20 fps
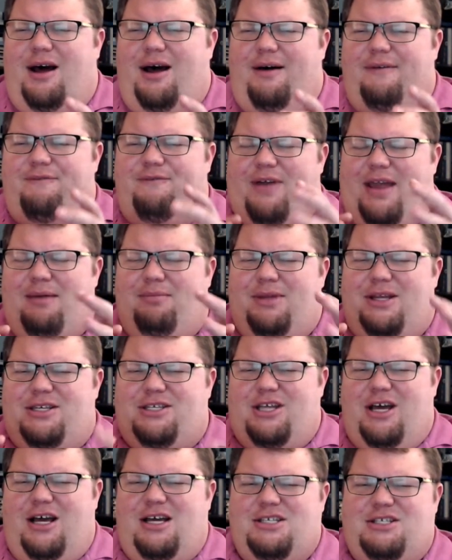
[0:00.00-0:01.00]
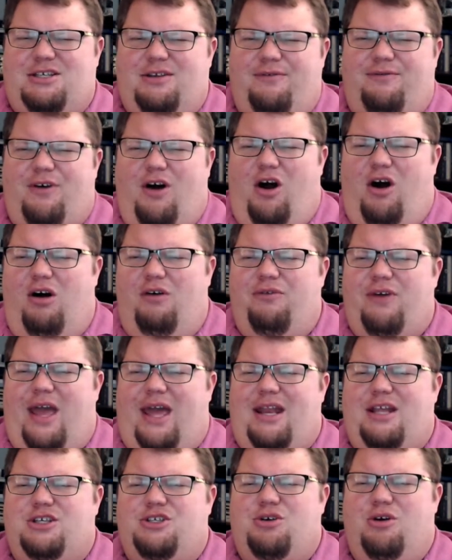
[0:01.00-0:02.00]
family does evolve,
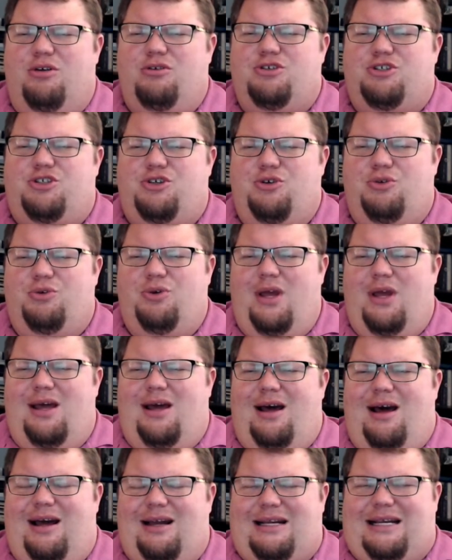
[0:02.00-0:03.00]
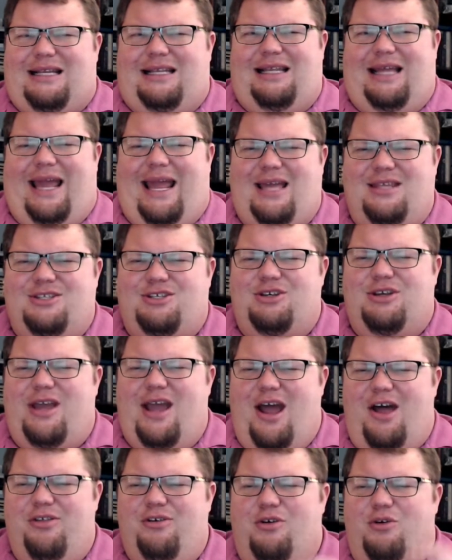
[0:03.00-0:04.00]
and it starts to clan
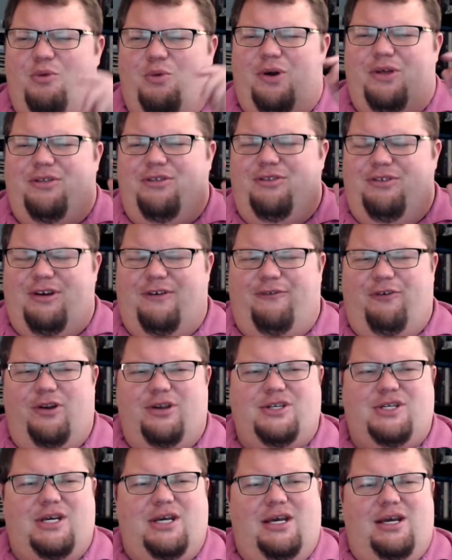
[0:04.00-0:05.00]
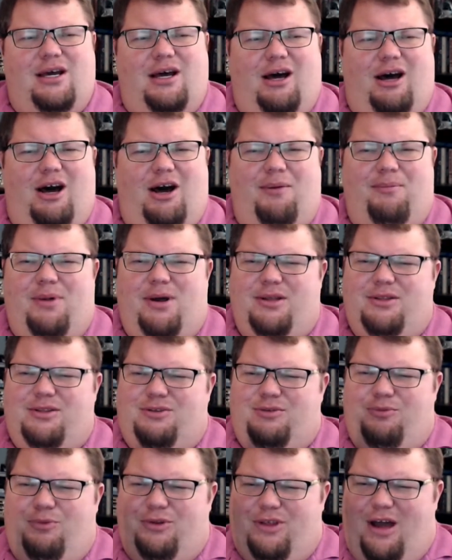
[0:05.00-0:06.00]
together with
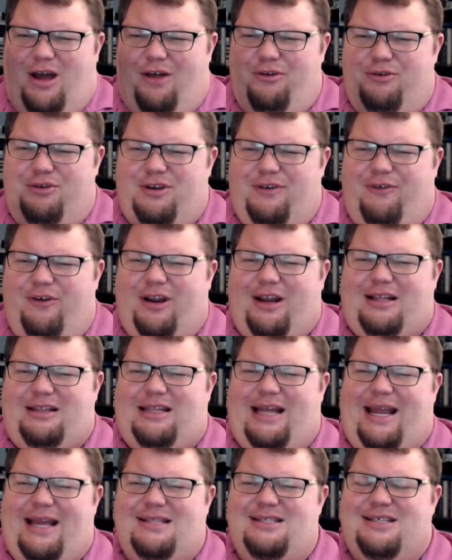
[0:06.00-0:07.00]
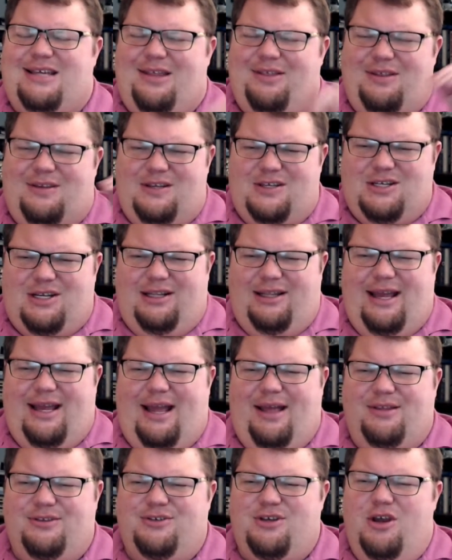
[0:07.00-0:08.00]
other different clans, and then this
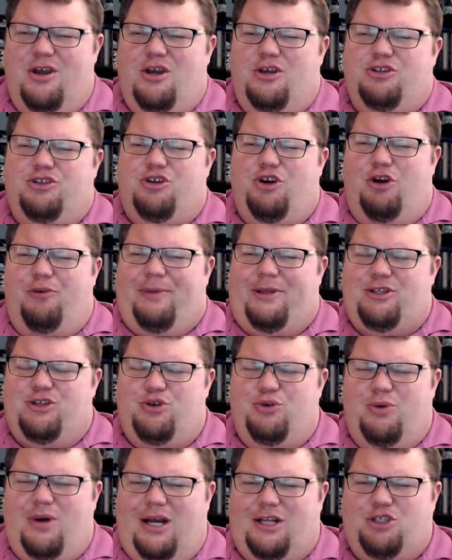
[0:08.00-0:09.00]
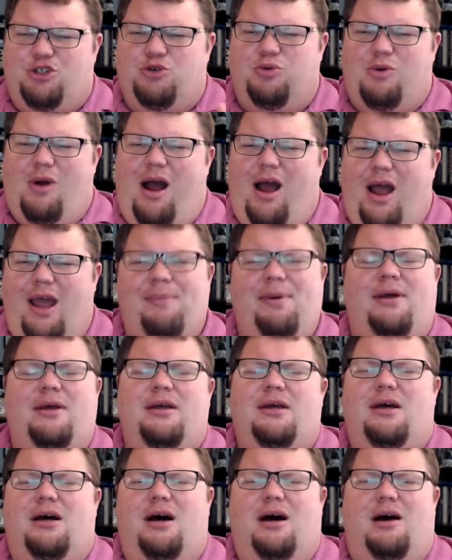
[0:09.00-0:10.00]
clans turn into a tribe,
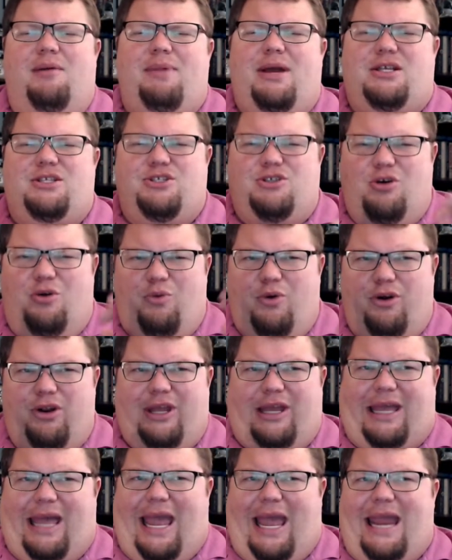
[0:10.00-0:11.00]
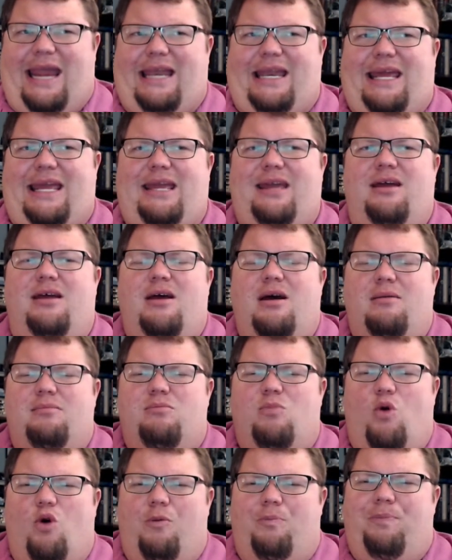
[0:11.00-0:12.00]
and so we're gaining
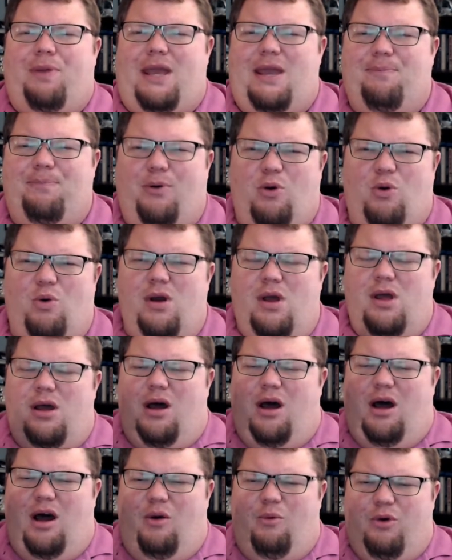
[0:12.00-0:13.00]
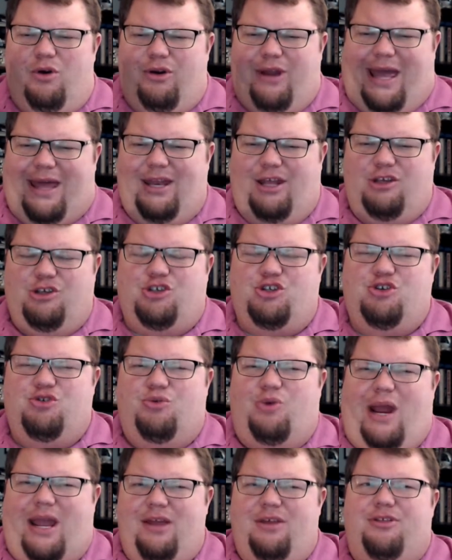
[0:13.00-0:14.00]
more people, we're gaining
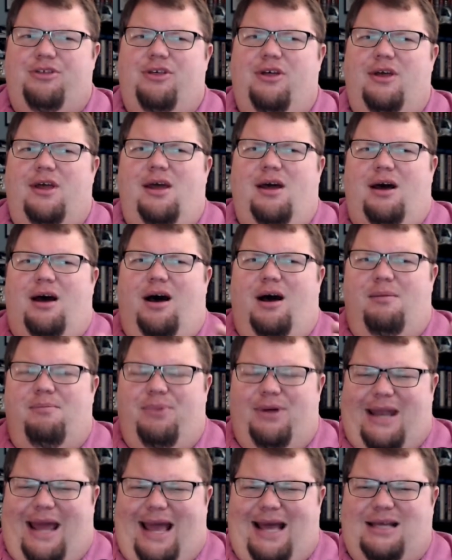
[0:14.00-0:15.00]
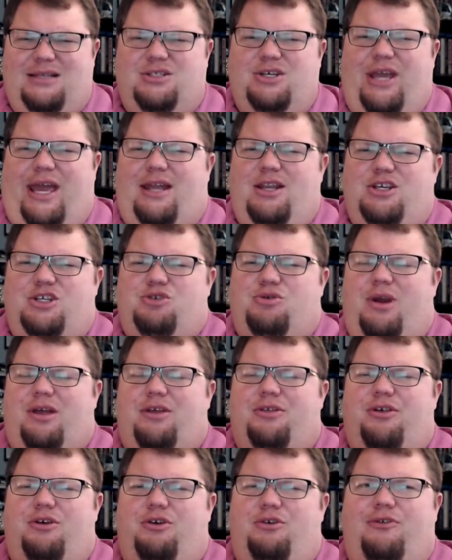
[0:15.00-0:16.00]
strength, but as we gain
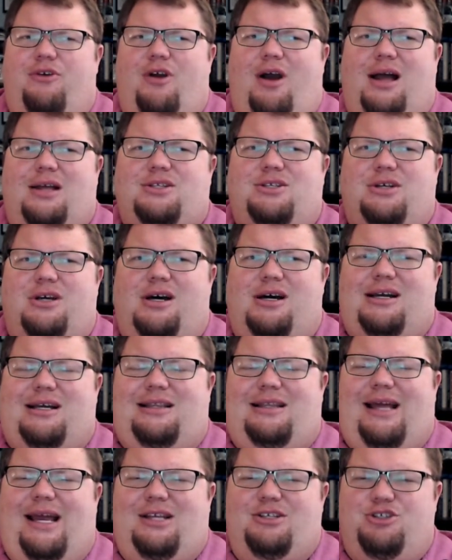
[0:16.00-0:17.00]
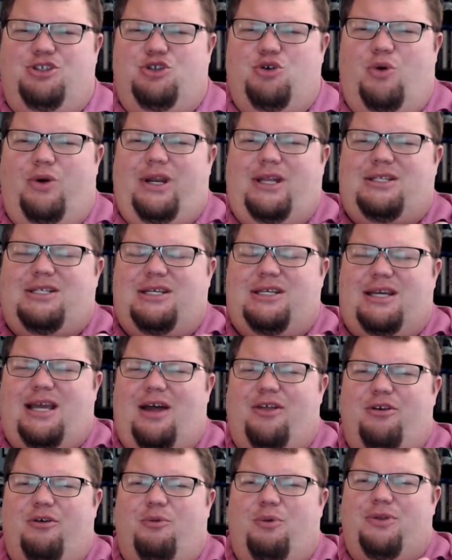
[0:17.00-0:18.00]
strength, you've got clans joining
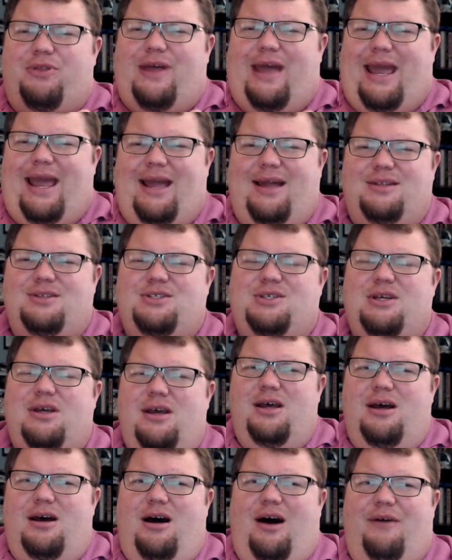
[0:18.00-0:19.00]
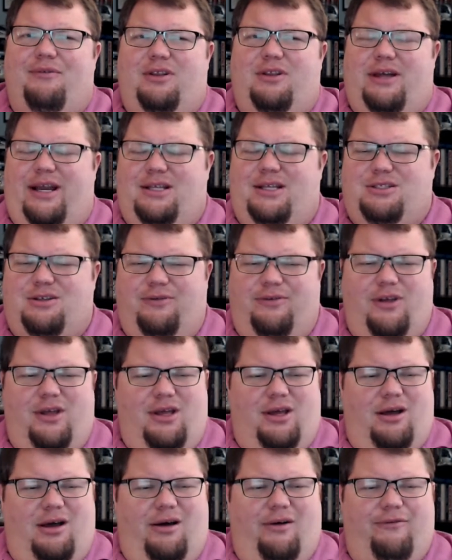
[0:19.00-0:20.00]
together with the heads of the lands of
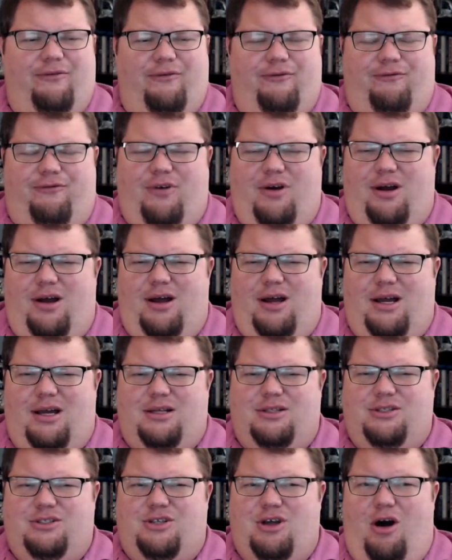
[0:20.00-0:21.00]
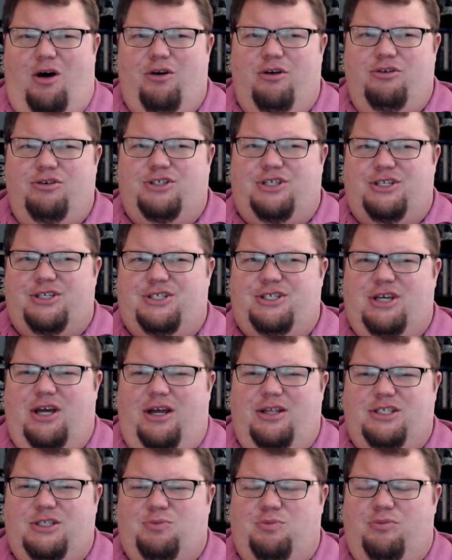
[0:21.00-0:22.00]
daughters and
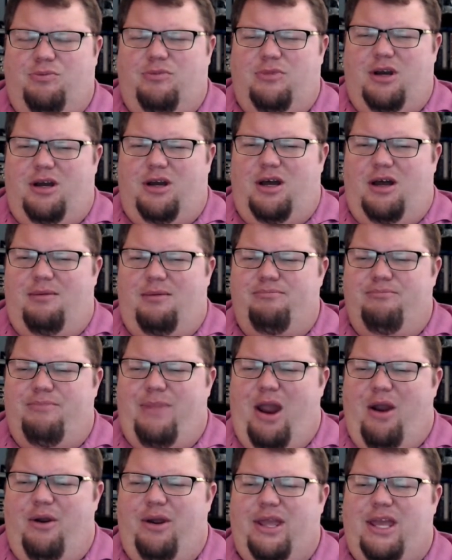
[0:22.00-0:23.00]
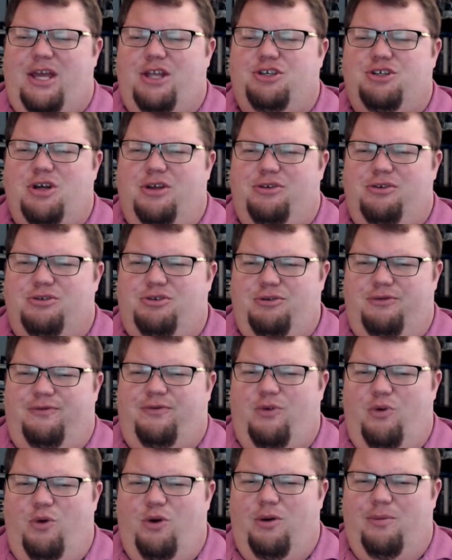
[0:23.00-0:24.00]
sons marrying each other to
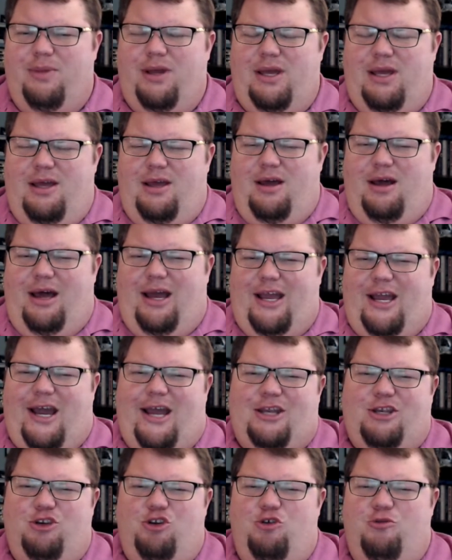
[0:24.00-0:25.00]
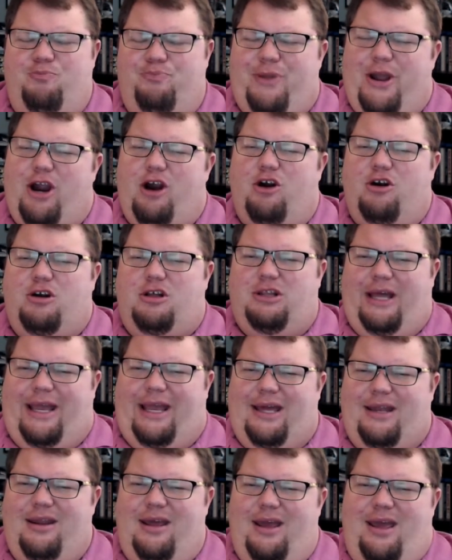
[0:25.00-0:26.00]
form a new bigger
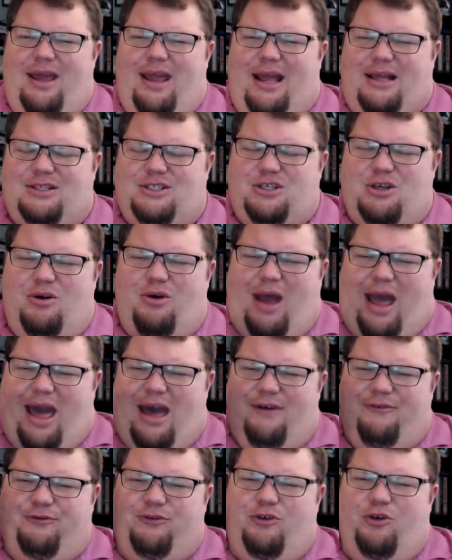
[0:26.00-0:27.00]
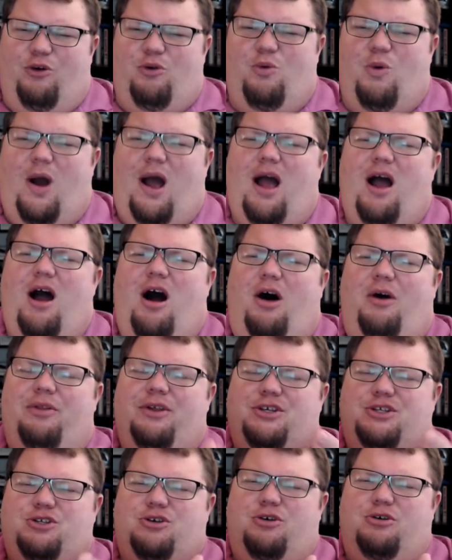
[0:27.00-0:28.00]
clan. And so after a while,
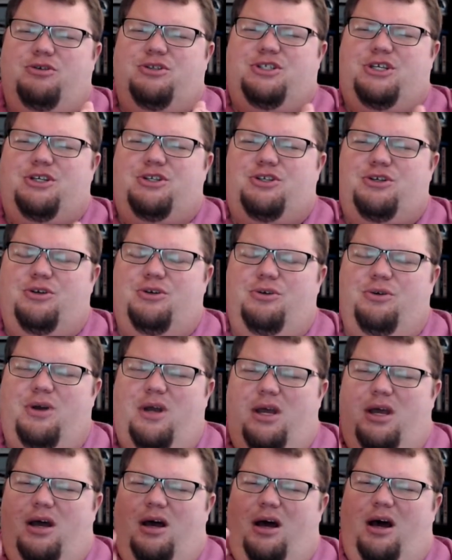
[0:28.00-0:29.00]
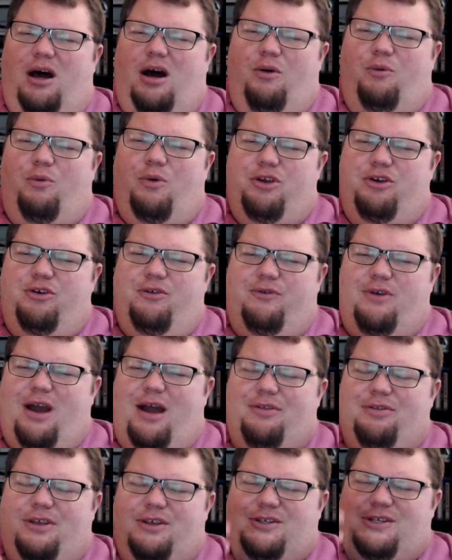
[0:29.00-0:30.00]
this turns into where you've
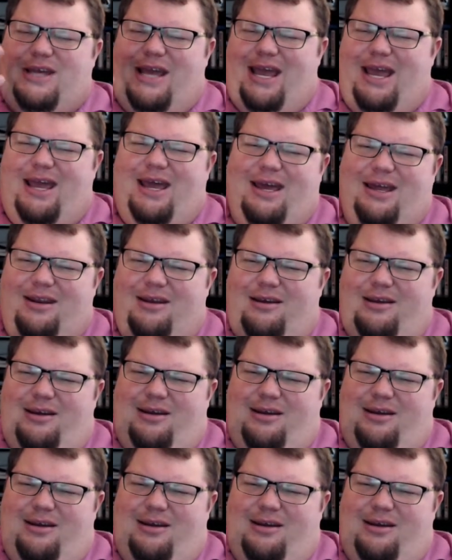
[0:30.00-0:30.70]
got this head